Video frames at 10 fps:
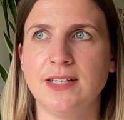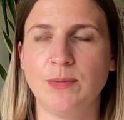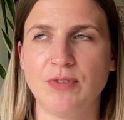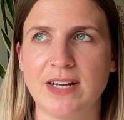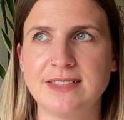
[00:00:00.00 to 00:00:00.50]
I
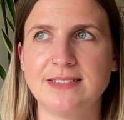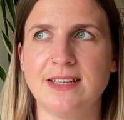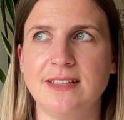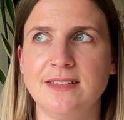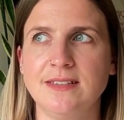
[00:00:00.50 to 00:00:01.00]
practice
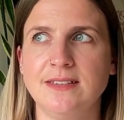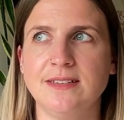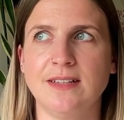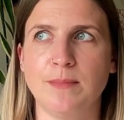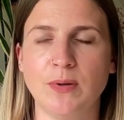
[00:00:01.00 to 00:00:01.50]
it,
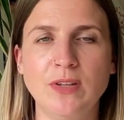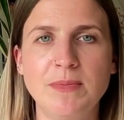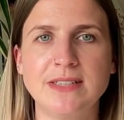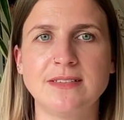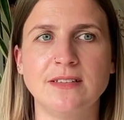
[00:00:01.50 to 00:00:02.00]
I build the
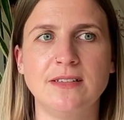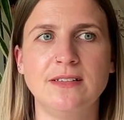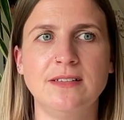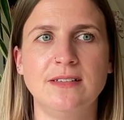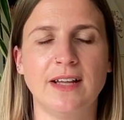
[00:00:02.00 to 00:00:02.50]
muscle,